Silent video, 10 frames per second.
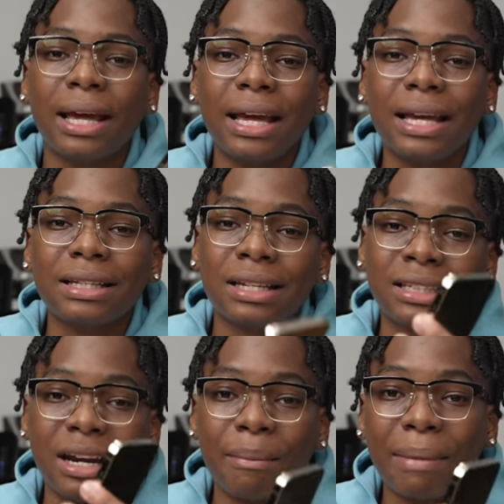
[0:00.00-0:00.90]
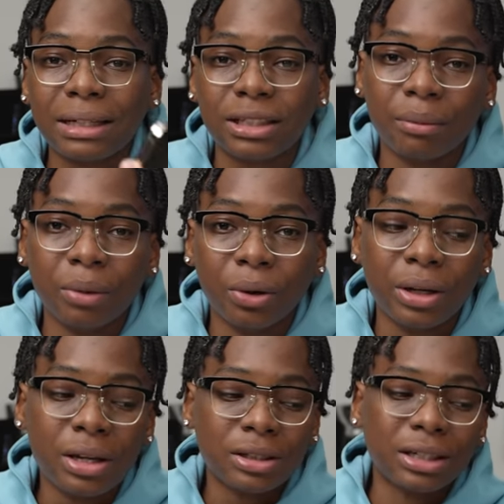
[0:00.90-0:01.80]
is cinematic mode
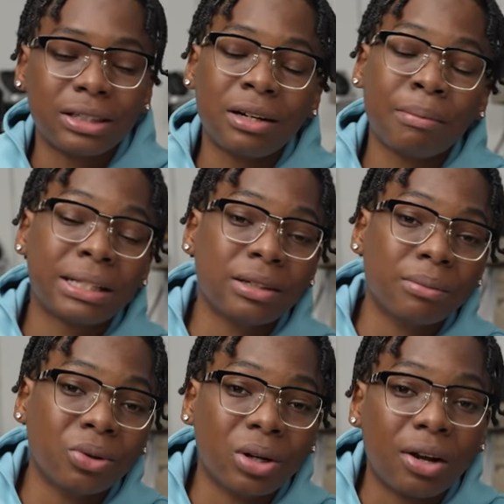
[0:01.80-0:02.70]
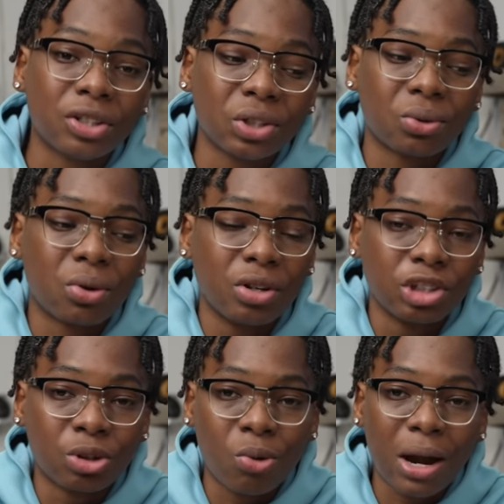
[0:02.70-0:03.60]
so cinematic mode also
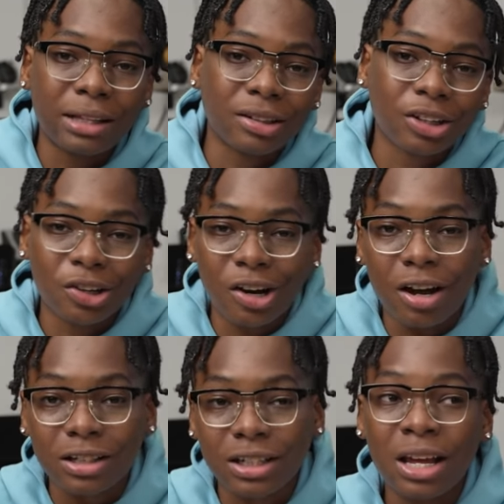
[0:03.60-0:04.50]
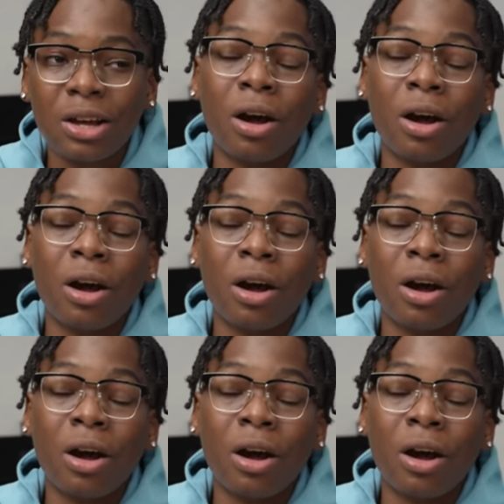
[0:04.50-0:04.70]
runs right across